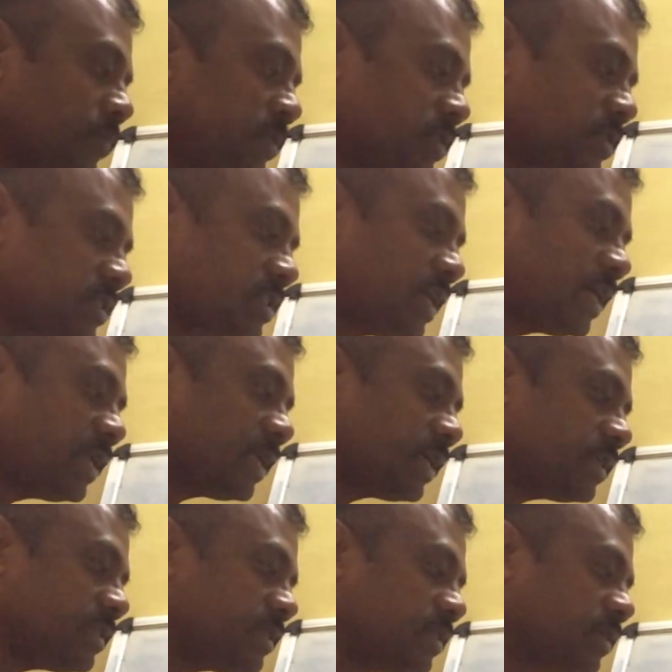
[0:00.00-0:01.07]
sin
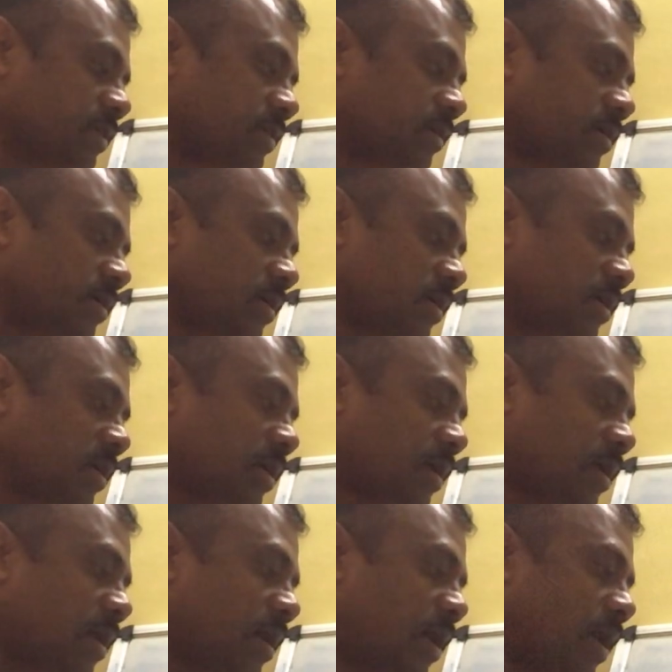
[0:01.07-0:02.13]
x,
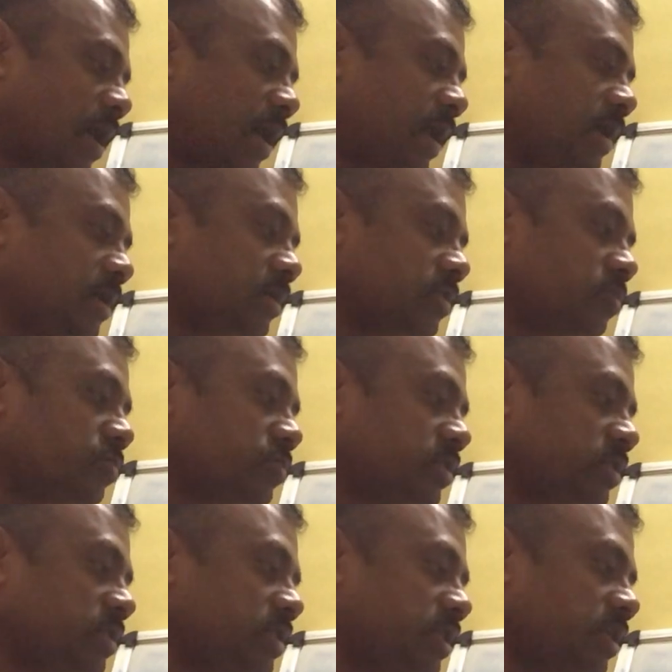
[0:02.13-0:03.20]
and
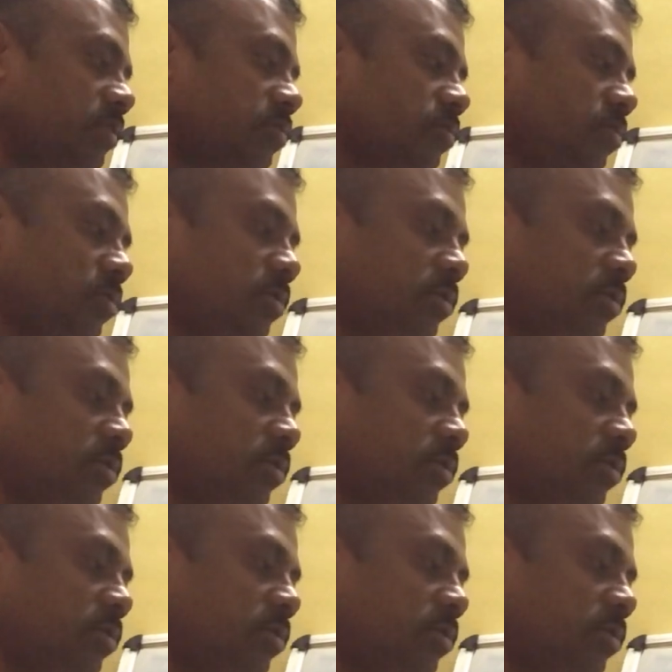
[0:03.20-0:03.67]
using chain rule